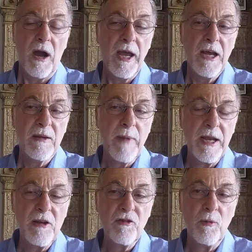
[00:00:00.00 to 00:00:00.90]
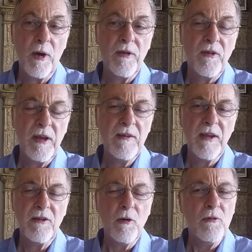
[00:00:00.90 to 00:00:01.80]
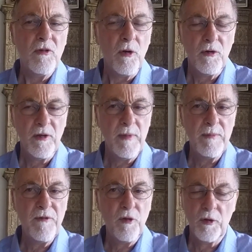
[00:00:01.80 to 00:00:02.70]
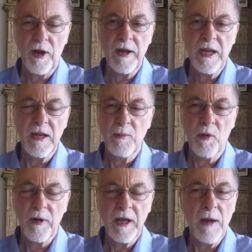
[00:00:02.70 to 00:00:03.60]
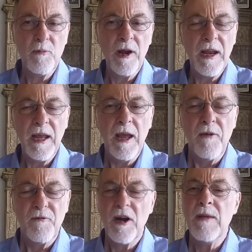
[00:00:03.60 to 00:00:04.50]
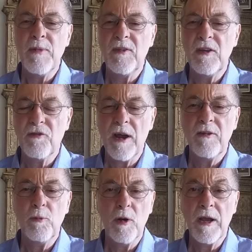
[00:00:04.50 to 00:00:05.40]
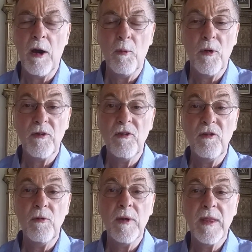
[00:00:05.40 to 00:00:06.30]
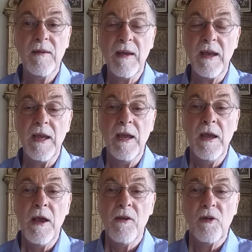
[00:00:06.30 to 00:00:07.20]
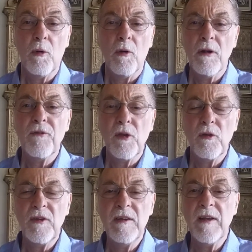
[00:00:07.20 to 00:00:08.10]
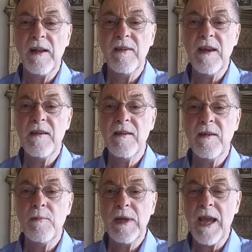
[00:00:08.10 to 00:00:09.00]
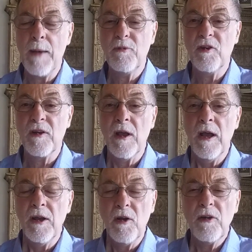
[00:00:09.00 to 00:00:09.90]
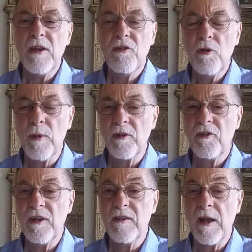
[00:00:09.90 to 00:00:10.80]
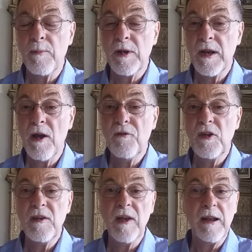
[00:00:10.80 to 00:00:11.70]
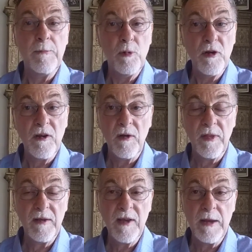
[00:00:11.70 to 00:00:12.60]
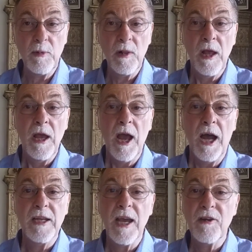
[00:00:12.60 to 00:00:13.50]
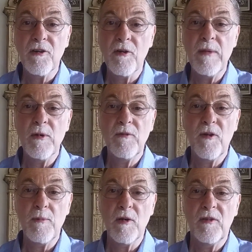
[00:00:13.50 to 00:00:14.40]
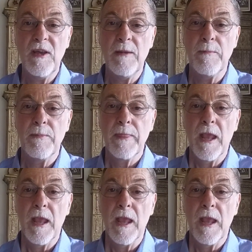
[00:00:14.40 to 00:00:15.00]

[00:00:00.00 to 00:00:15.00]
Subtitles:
I had a manager once, and he said, "Don't talk to me before 9 in the morning. I'm really very busy trying to work out what to do with the day." So all of those details need to be captured, not in too much detail, but enough detail to put it on the table and get agreement from your team.